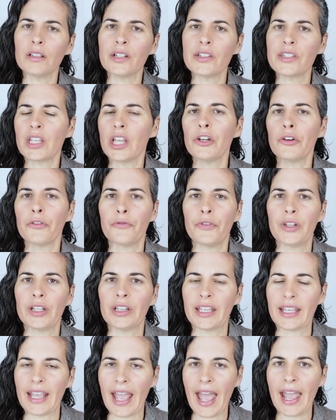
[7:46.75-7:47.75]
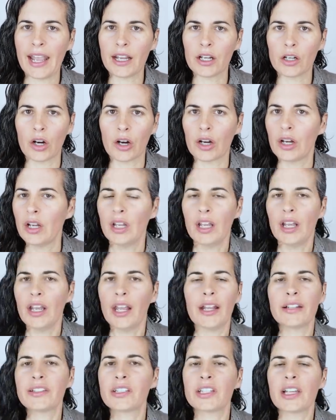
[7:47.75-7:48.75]
Let's say you're feeling anger.
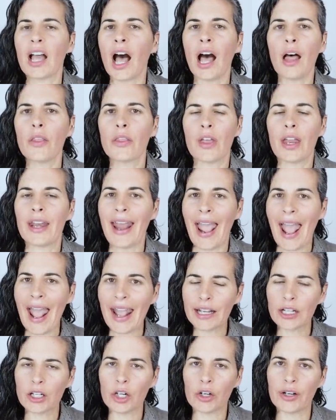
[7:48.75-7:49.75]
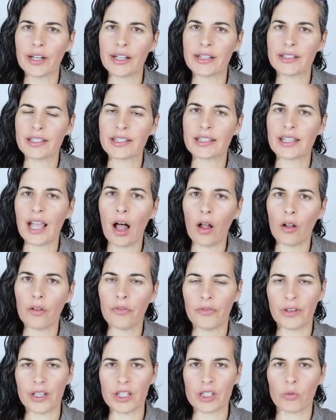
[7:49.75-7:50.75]
It's not that anger
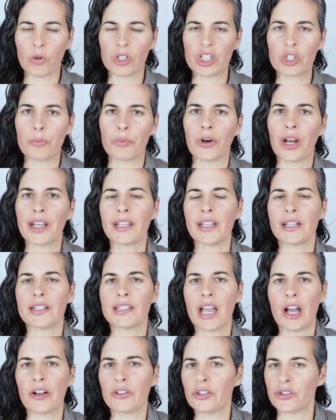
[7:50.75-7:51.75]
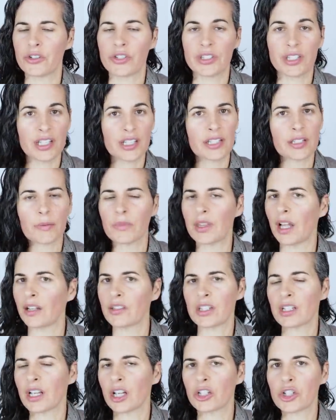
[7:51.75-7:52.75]
itself is what's breaking down your system.
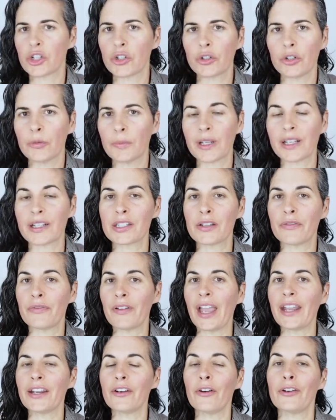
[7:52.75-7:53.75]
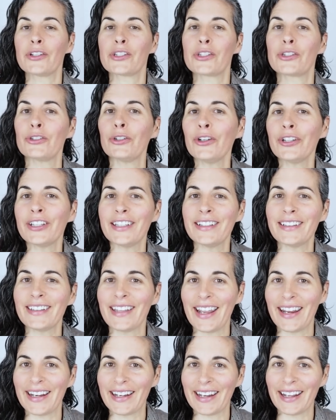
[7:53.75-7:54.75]
That's not true because if anger is
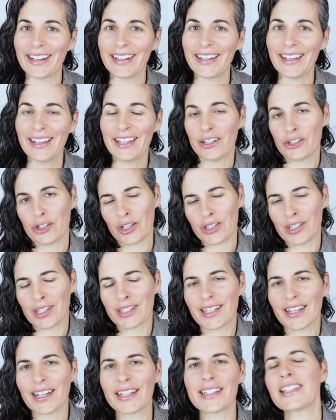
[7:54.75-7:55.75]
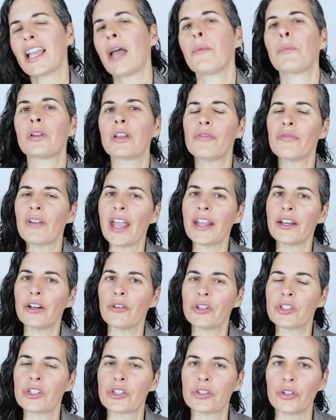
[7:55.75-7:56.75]
circulating, just as an example, if
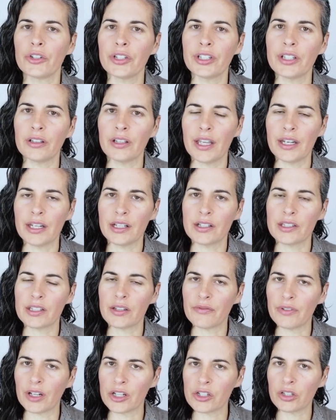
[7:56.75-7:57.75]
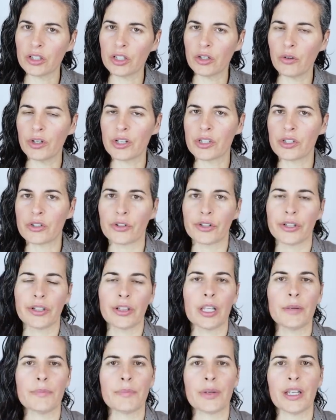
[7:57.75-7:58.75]
anger is circulating, it's eventually going to
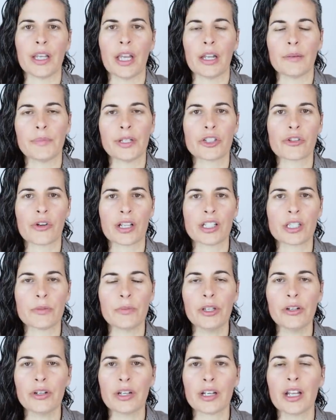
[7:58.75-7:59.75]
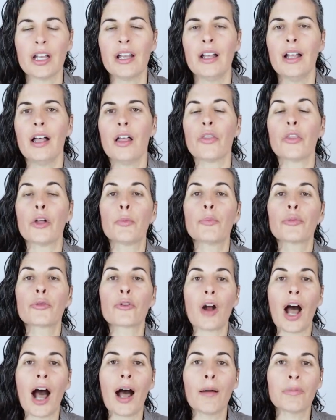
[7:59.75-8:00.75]
circulate and be transmuted. The
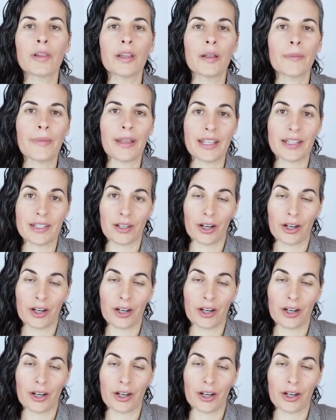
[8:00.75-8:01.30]
problem